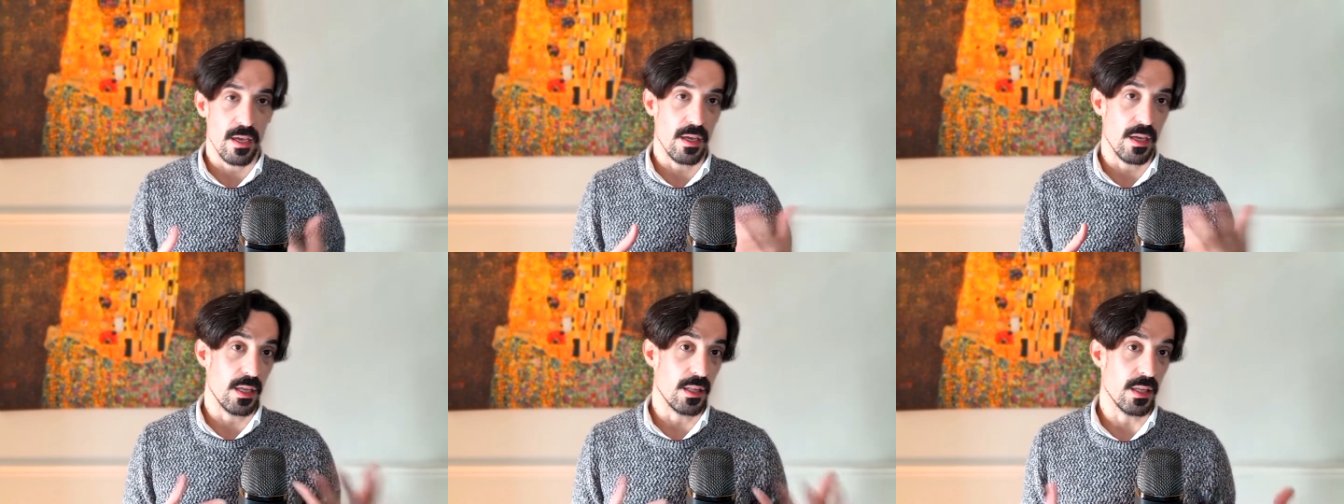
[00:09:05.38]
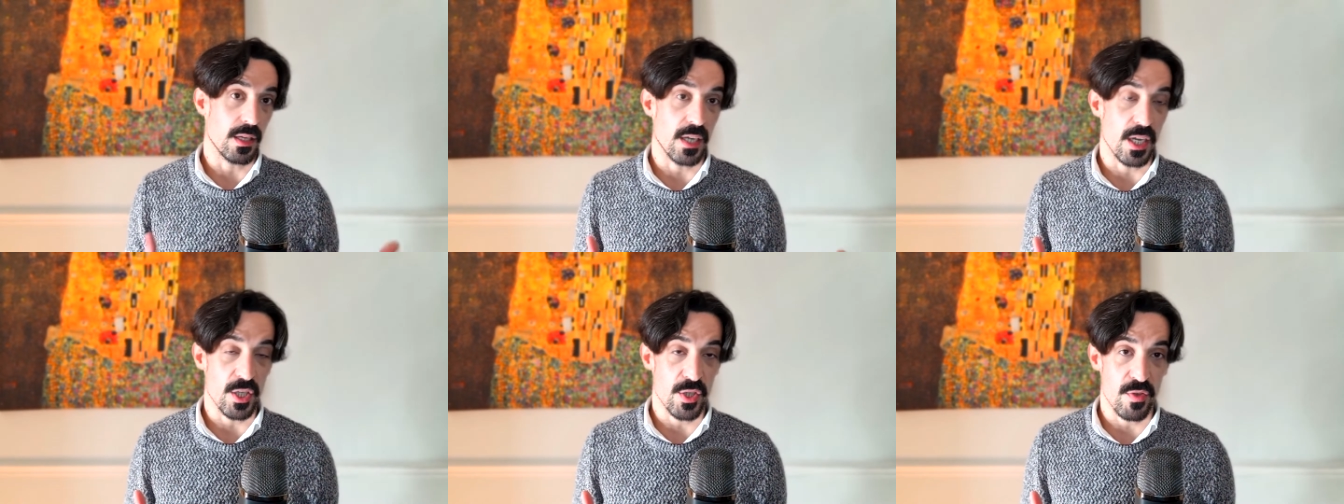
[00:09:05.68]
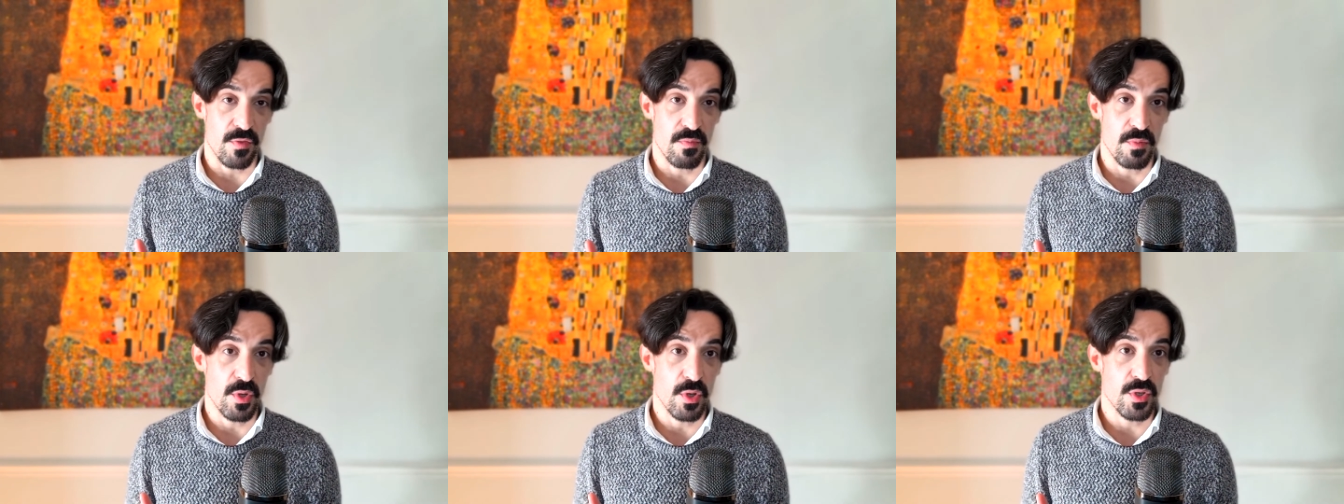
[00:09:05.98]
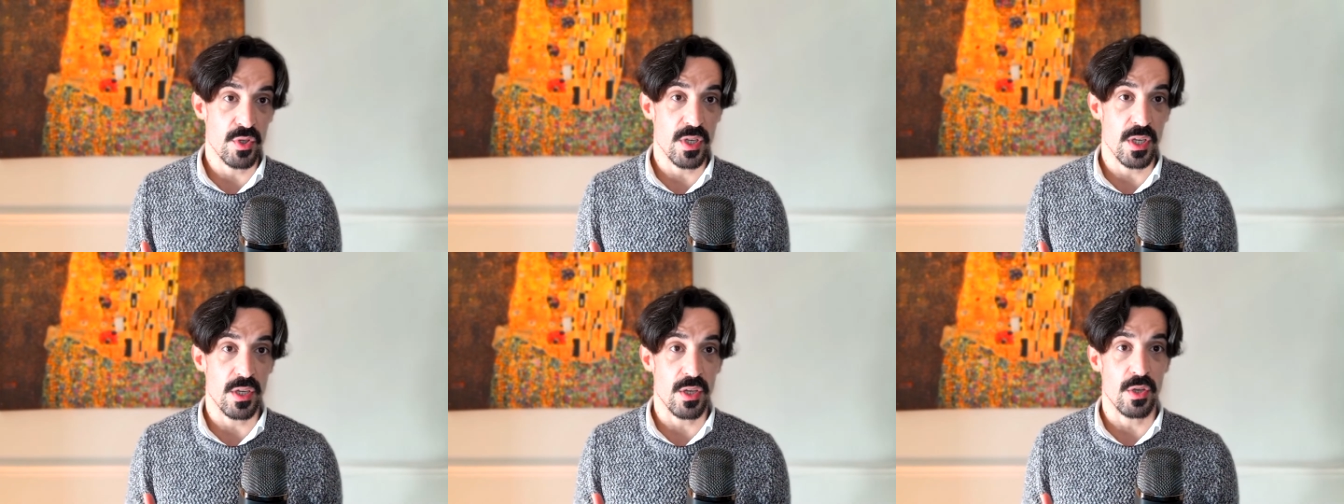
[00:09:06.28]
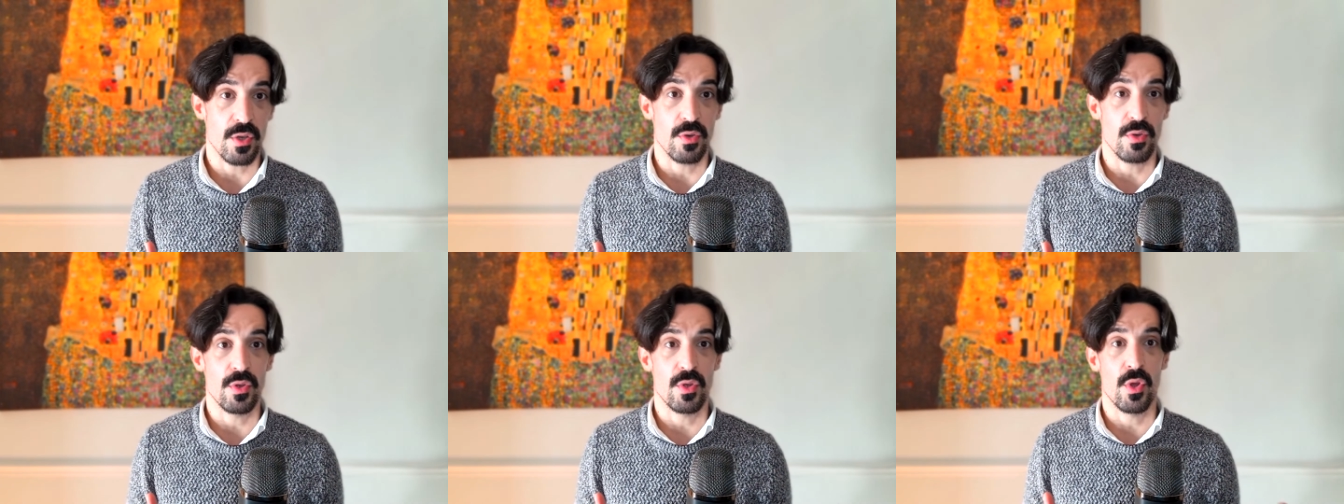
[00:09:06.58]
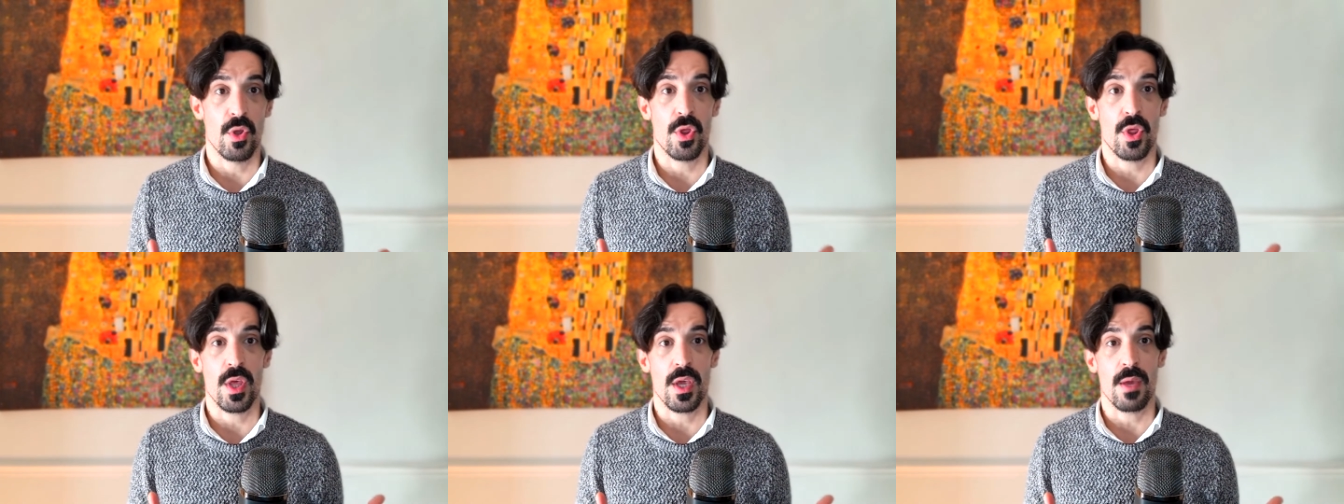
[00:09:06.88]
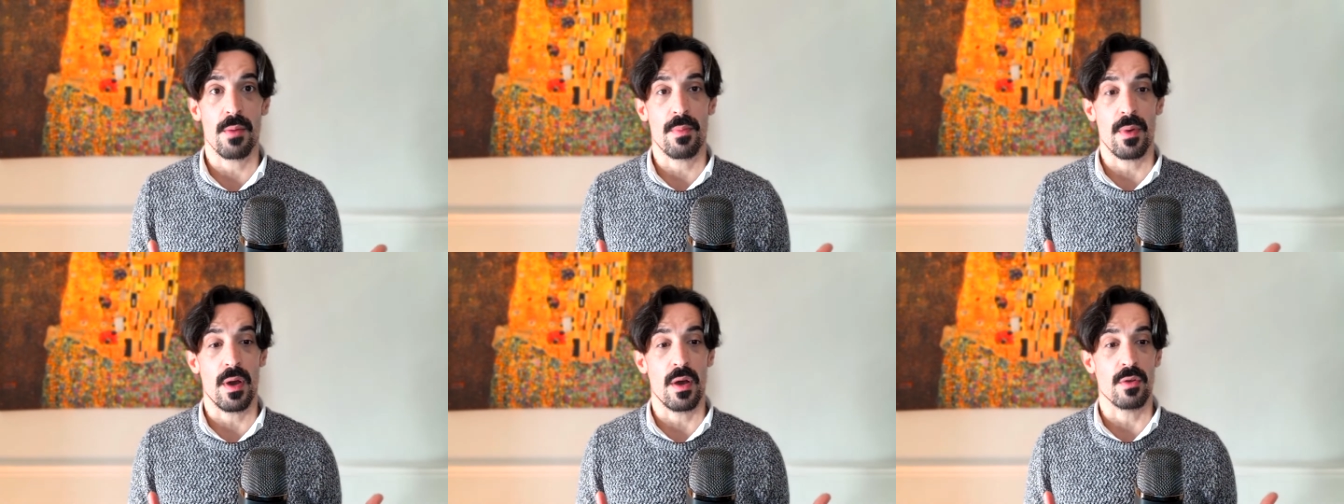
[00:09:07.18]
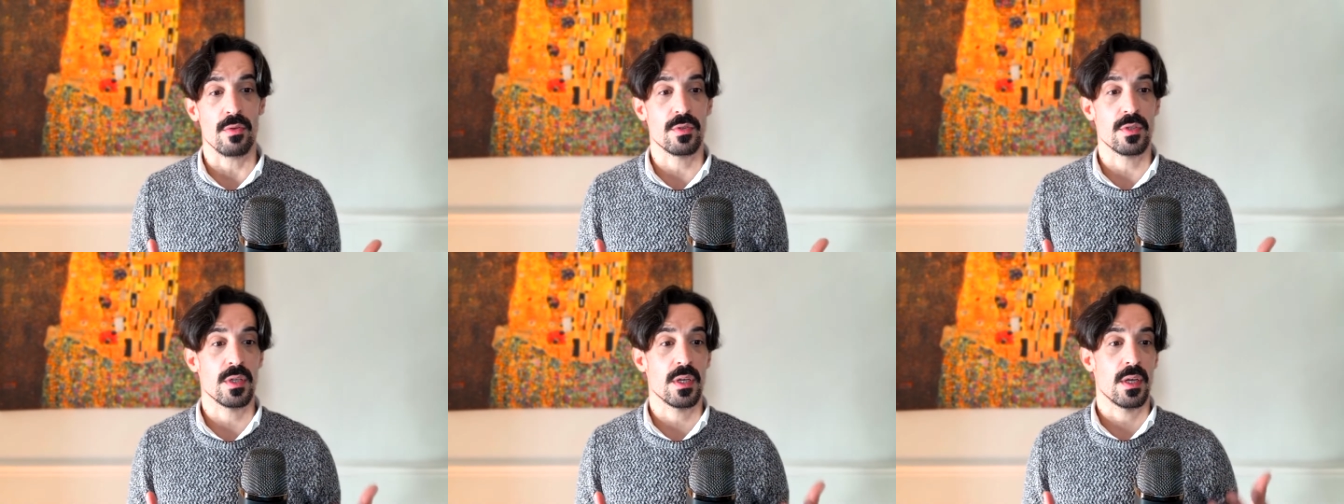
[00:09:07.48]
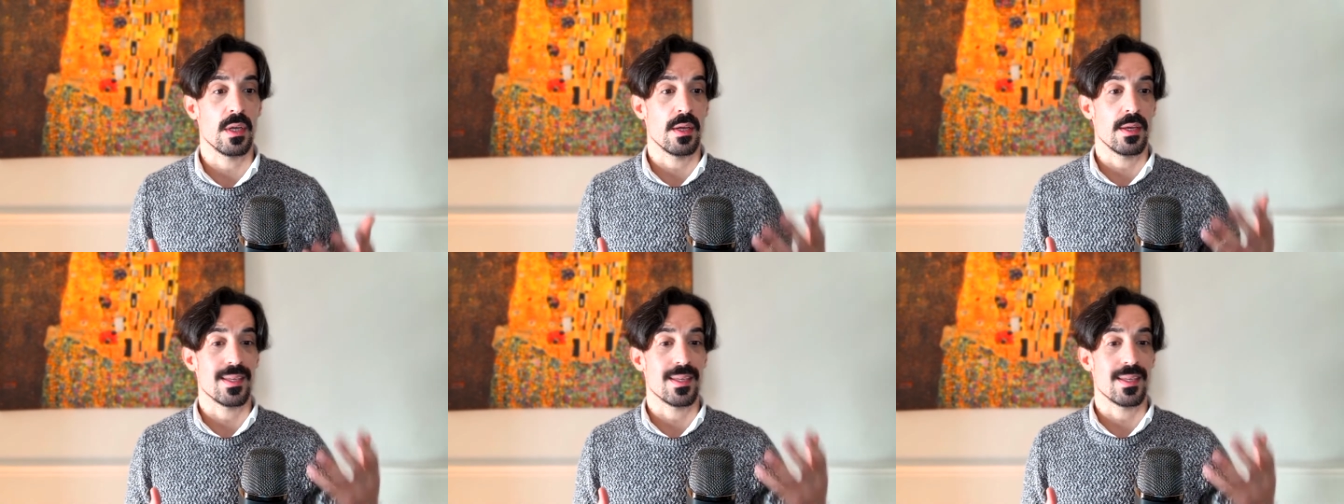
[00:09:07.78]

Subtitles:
In the case of music, you think about